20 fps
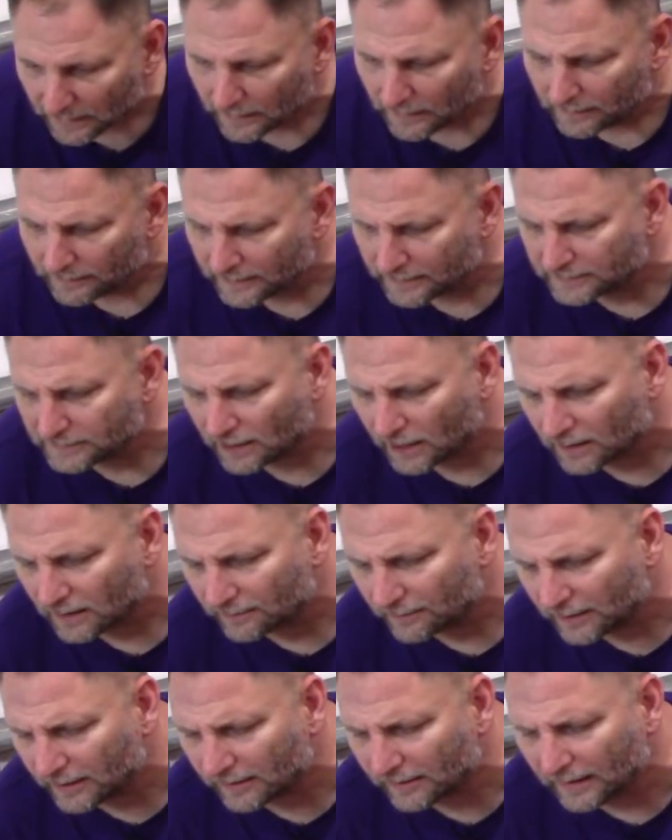They talk
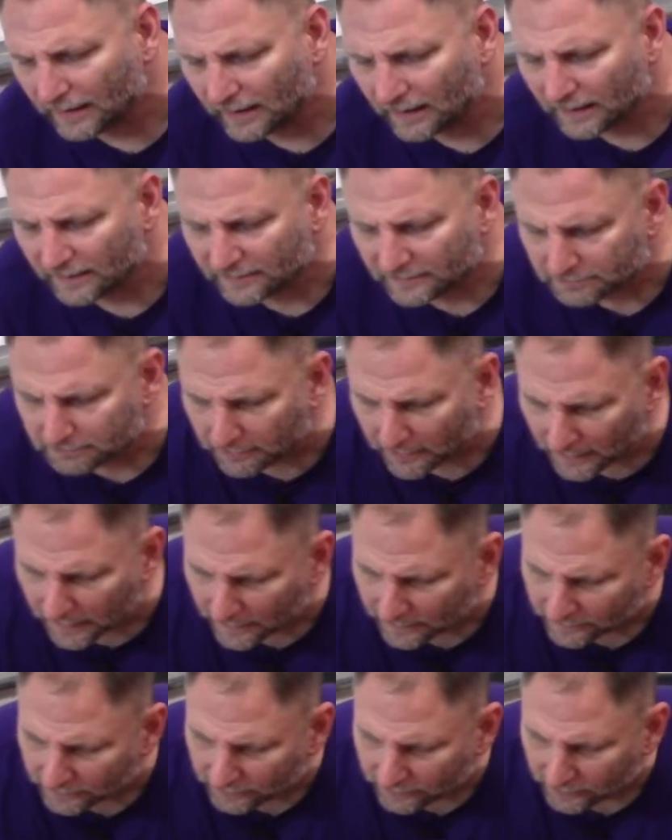about high
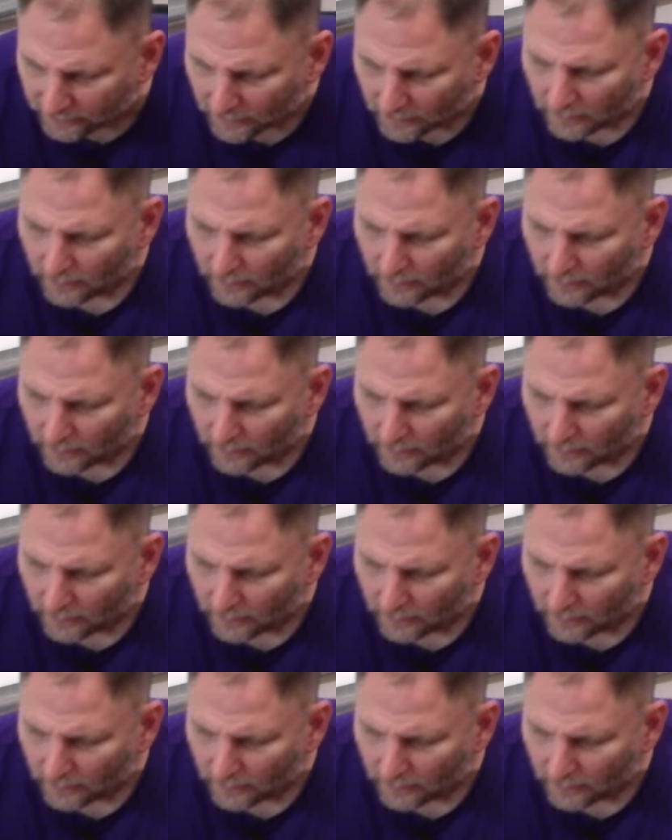spots,